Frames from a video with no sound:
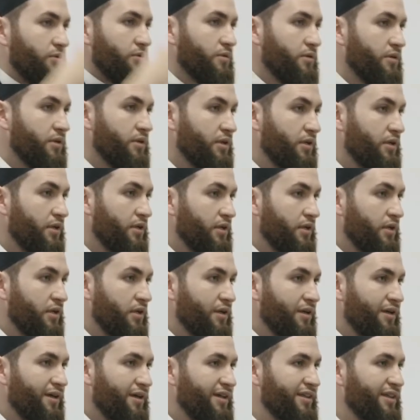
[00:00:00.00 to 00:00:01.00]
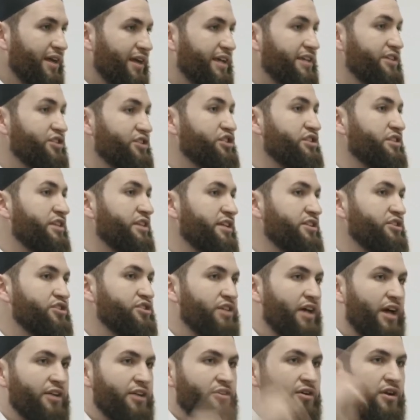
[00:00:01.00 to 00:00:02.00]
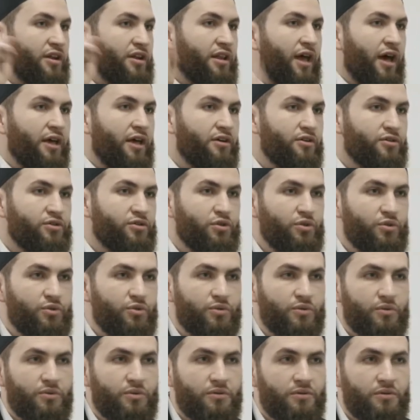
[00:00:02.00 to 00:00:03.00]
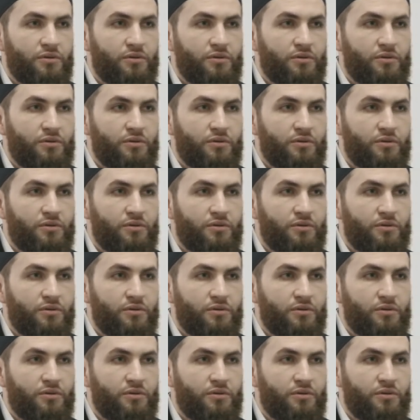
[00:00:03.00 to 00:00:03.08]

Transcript: you. He's like, He's stingy, and you're a liar too.